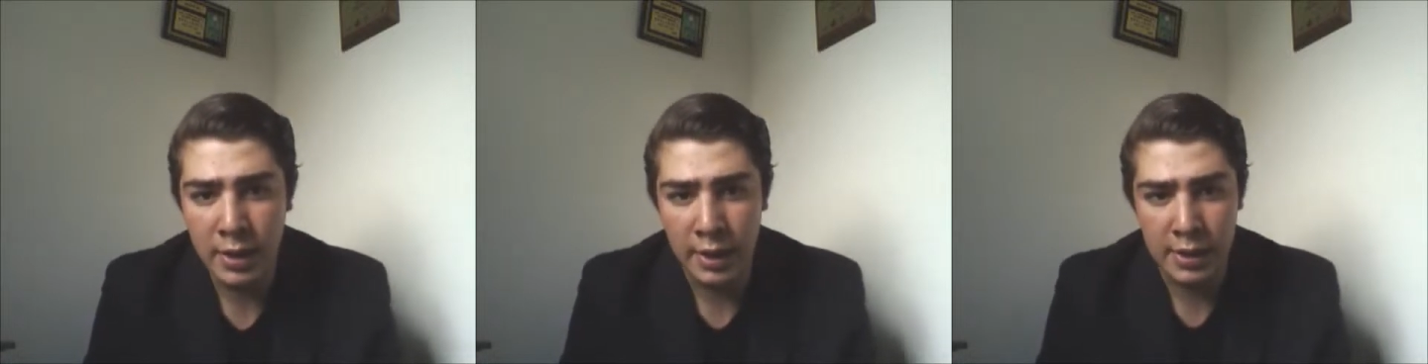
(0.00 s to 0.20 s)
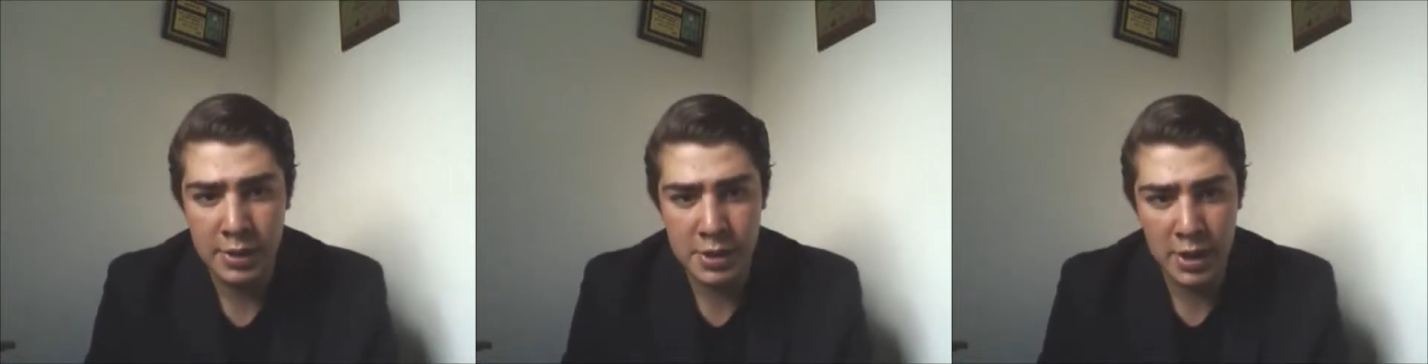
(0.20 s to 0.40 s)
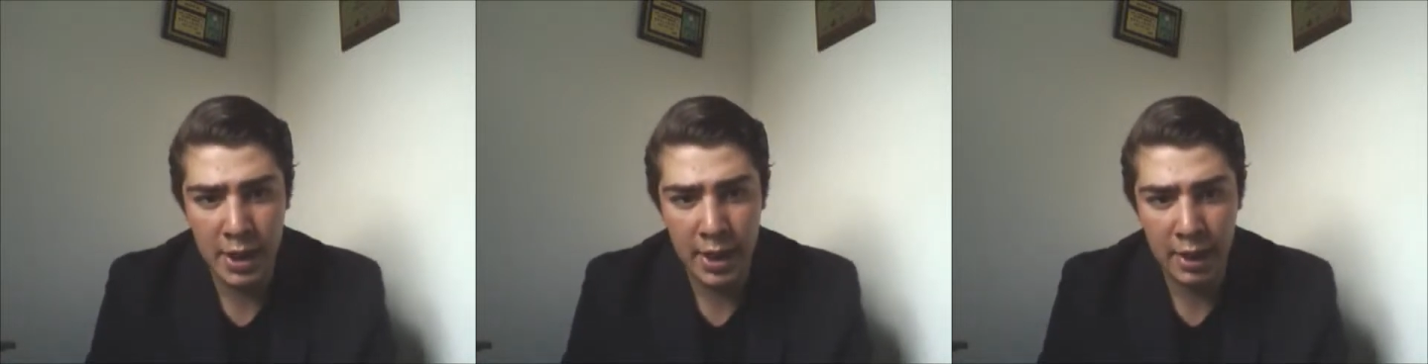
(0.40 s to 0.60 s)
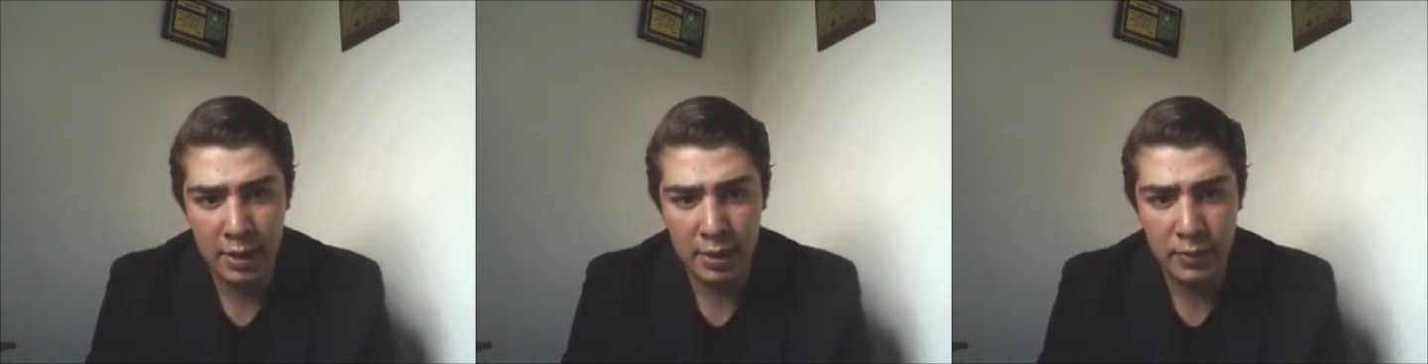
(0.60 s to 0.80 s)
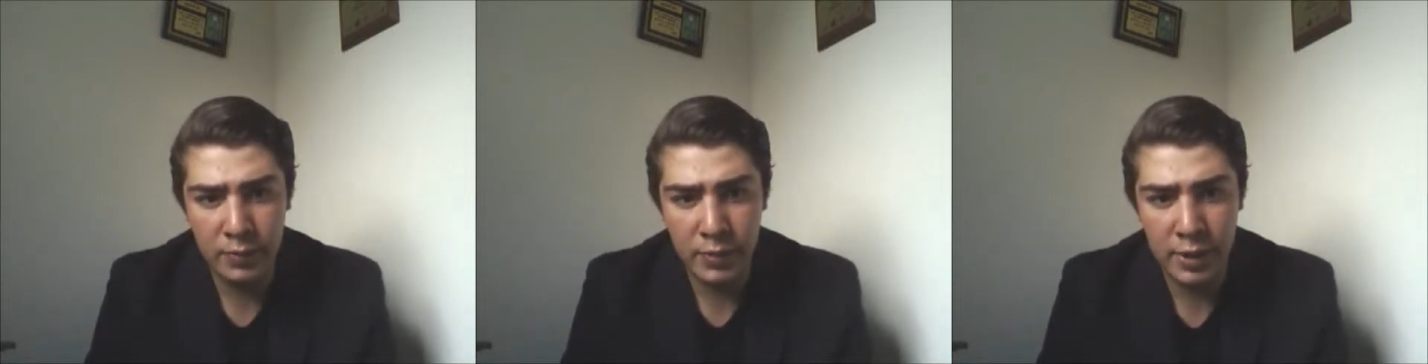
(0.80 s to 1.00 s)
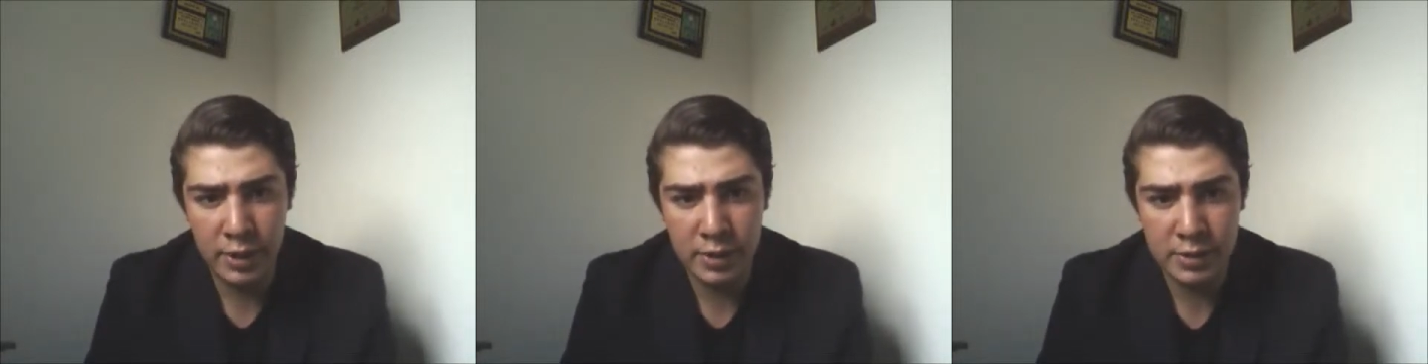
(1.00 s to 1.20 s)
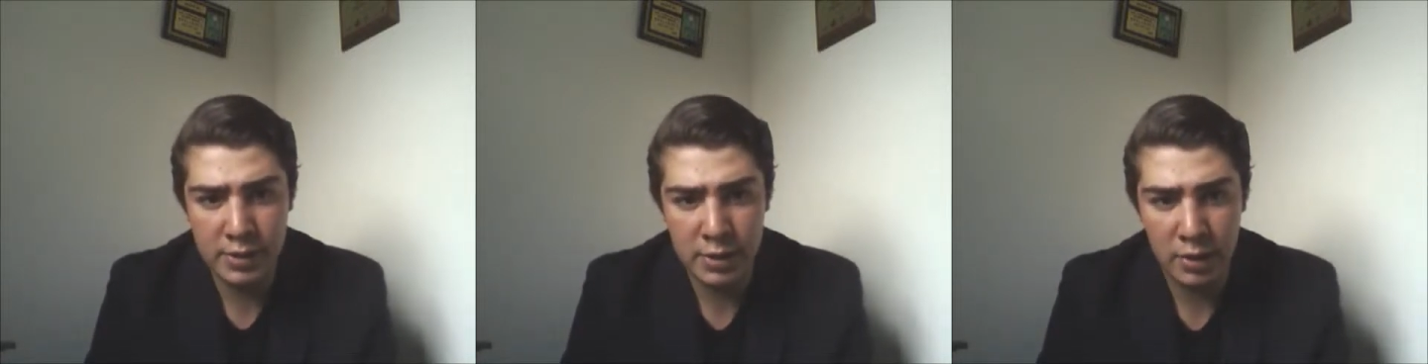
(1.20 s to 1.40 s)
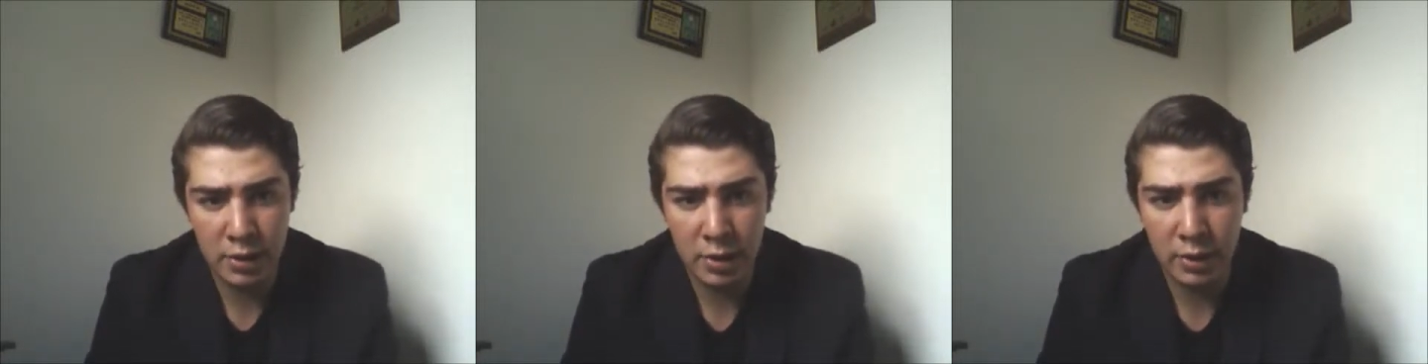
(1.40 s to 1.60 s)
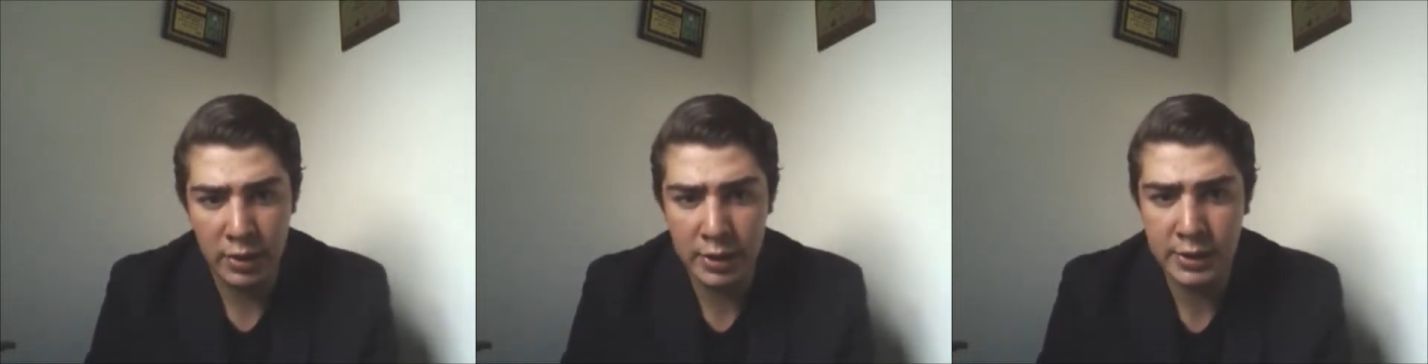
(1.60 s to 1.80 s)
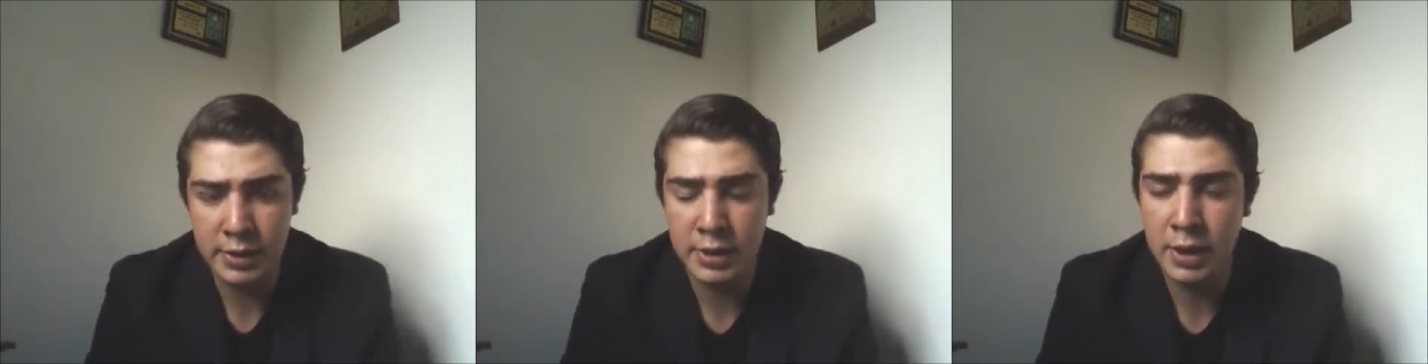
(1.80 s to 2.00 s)
In child, we start
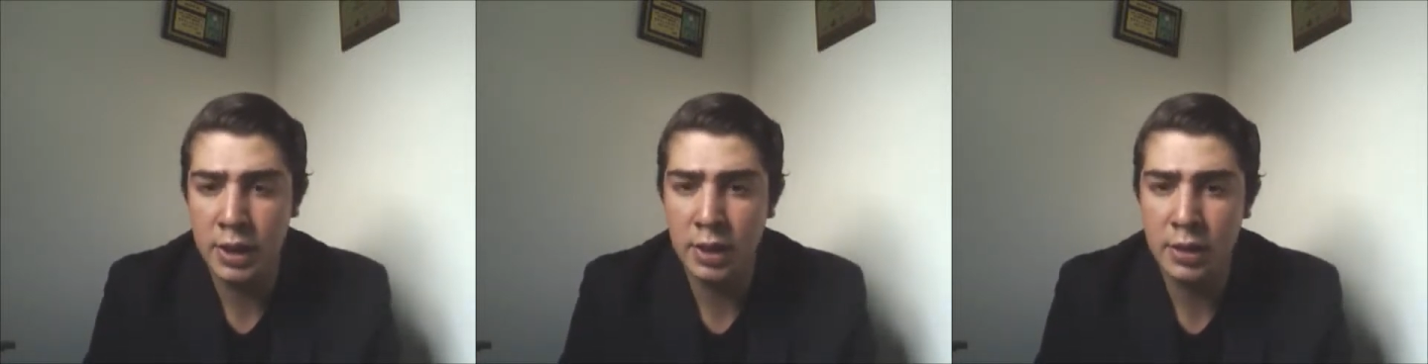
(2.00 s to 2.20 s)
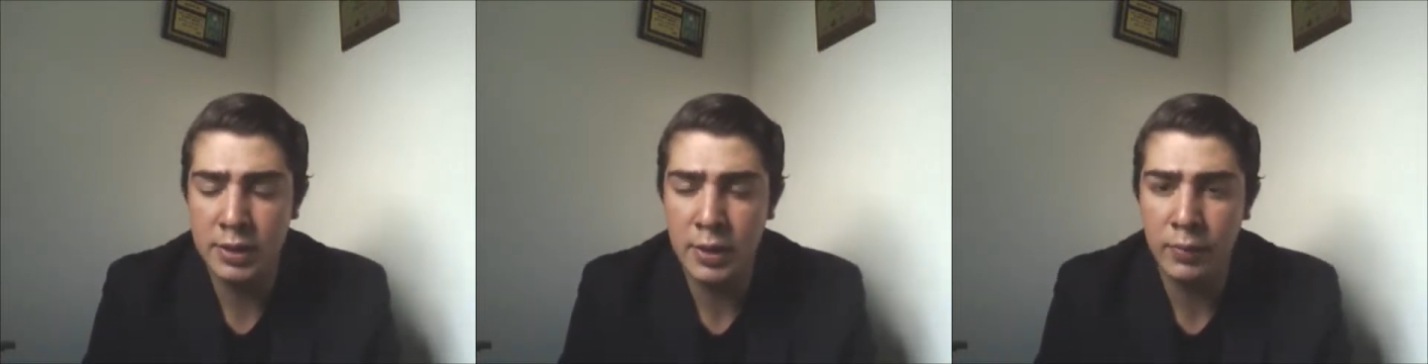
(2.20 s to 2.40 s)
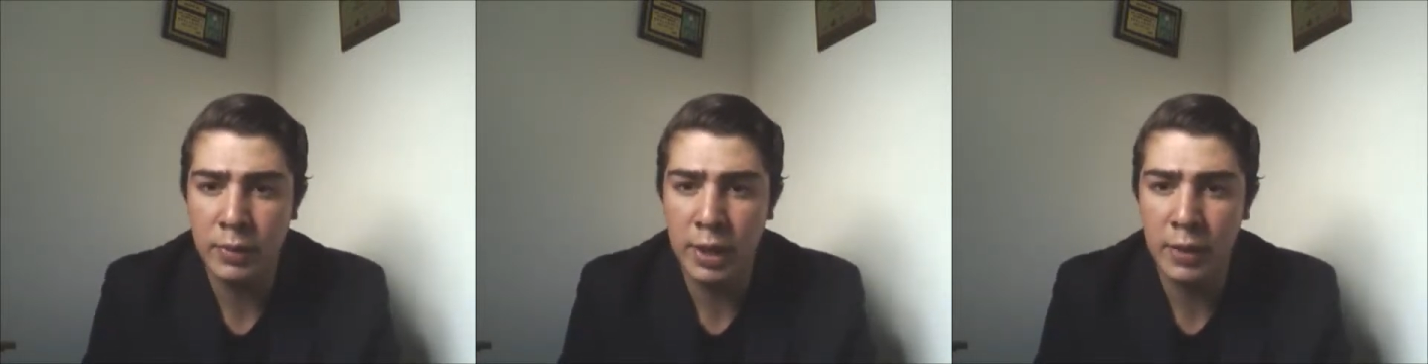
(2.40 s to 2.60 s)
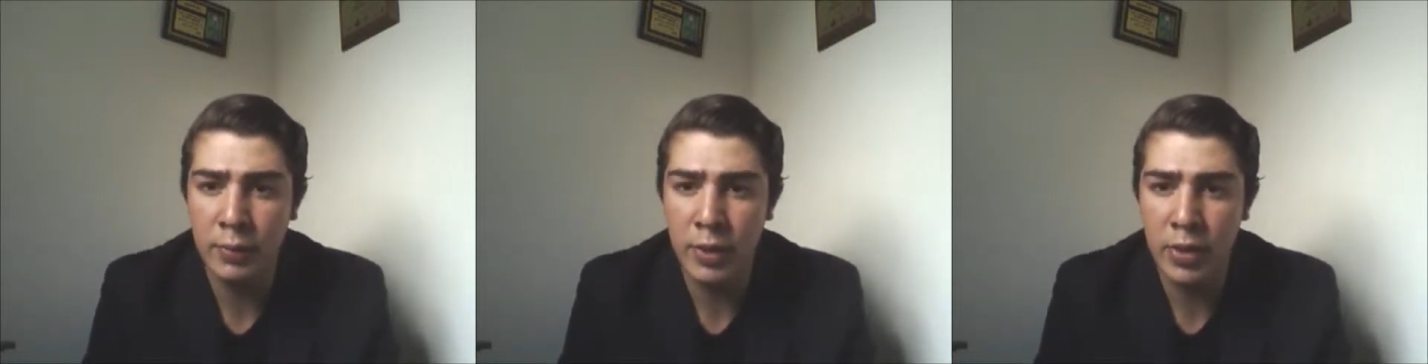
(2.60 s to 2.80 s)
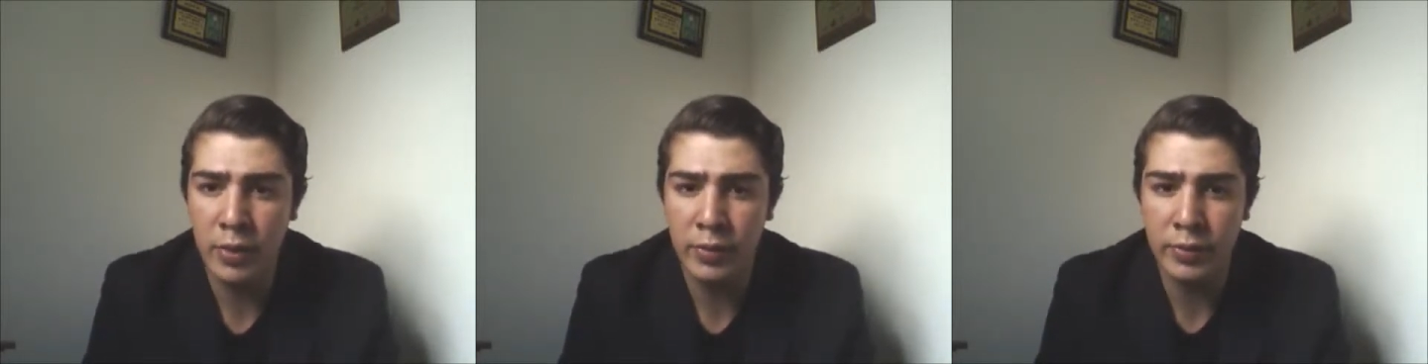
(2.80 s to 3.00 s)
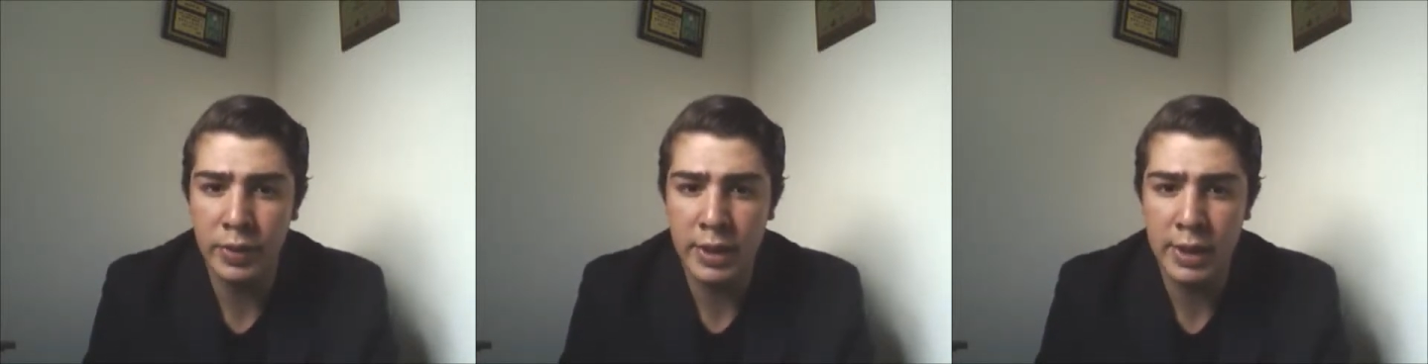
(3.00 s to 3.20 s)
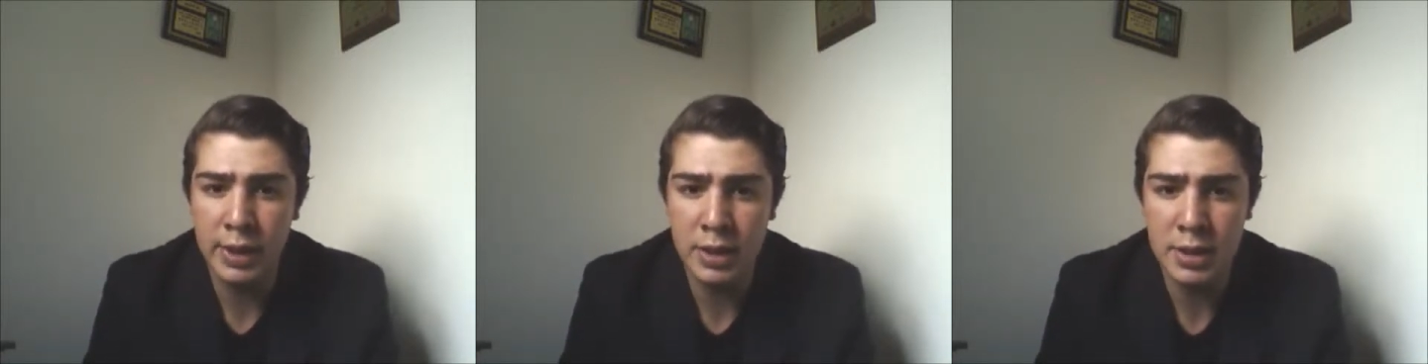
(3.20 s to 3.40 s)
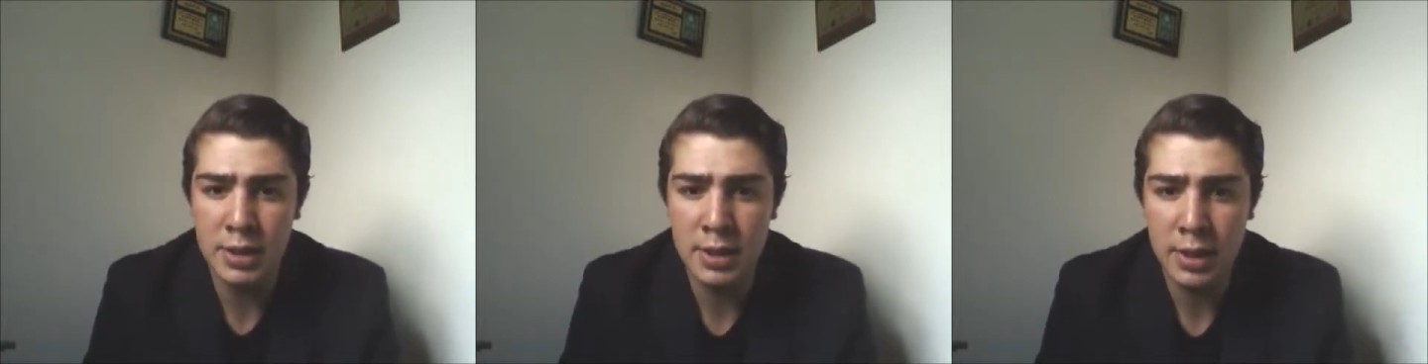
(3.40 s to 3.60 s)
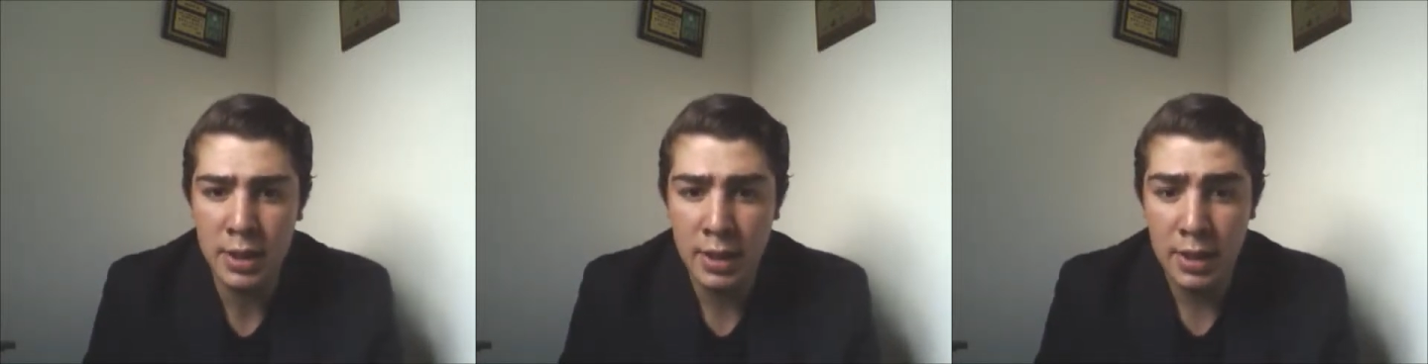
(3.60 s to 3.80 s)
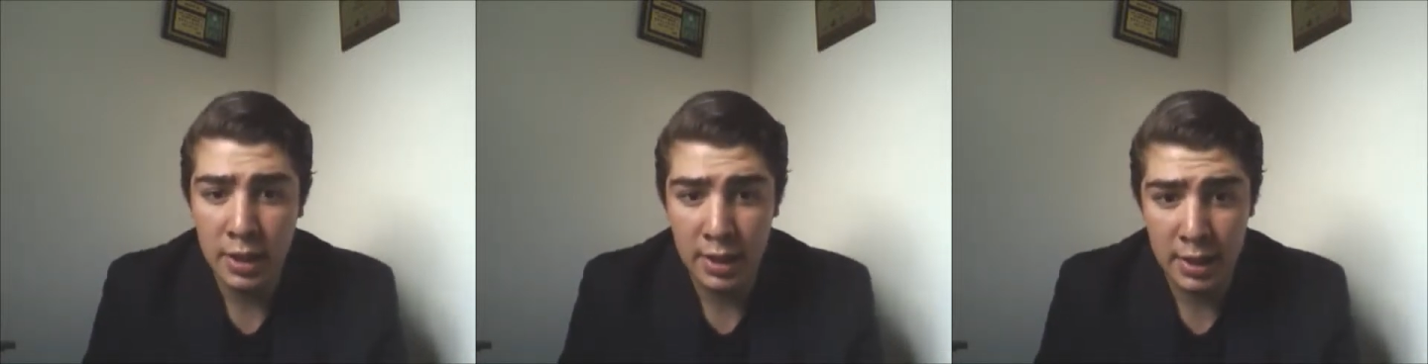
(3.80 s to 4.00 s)
learning skills and relate with other kids.
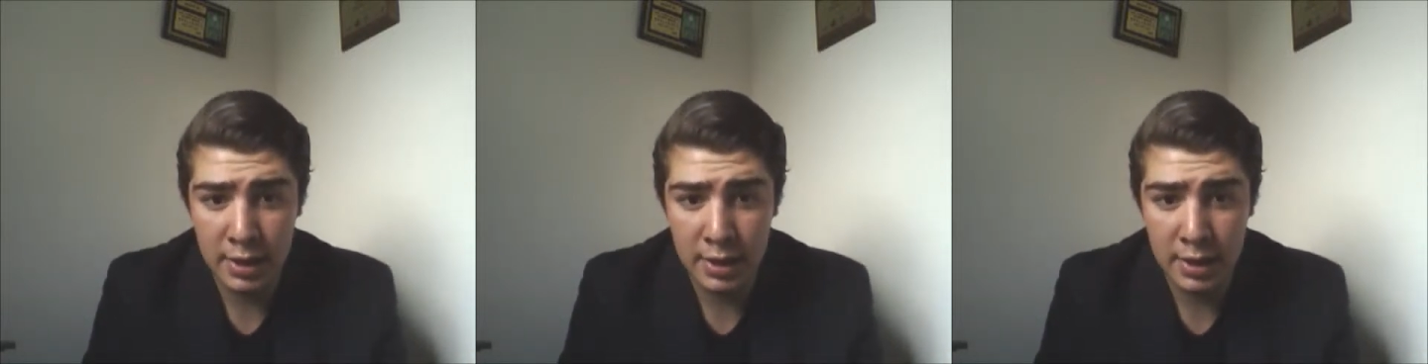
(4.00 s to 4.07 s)
In